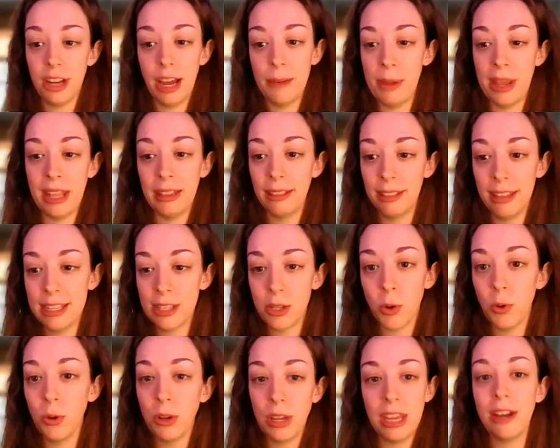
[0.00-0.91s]
I mean, this
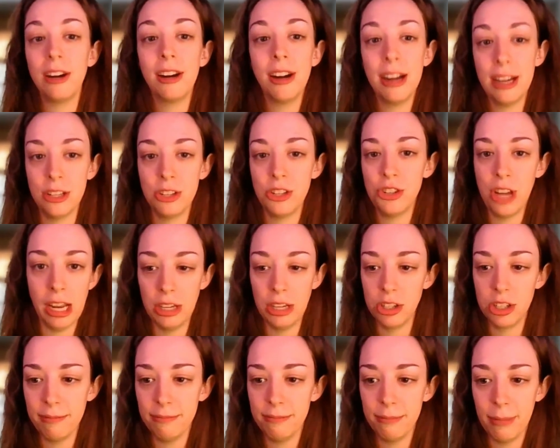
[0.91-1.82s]
whole year has
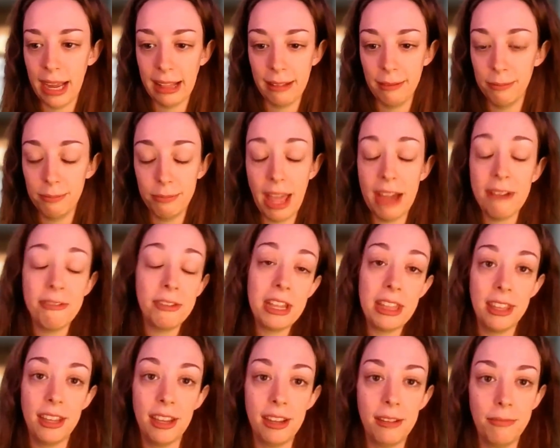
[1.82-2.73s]
changed my
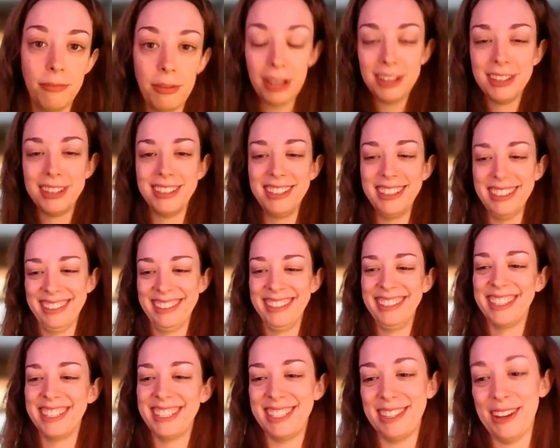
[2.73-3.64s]
everything.
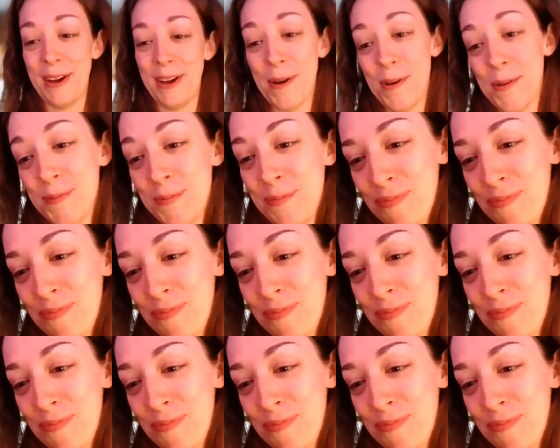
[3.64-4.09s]
So